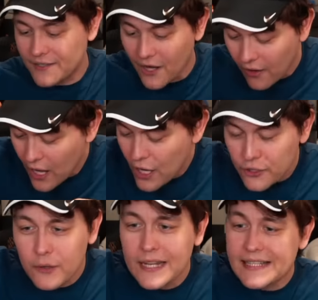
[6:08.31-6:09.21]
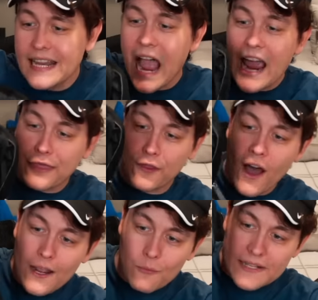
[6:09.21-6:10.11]
So you can see I
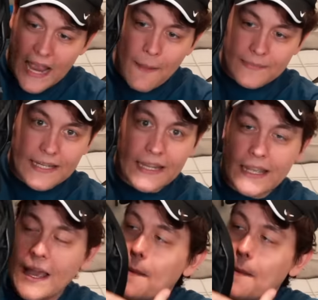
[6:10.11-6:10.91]
thought it was empty,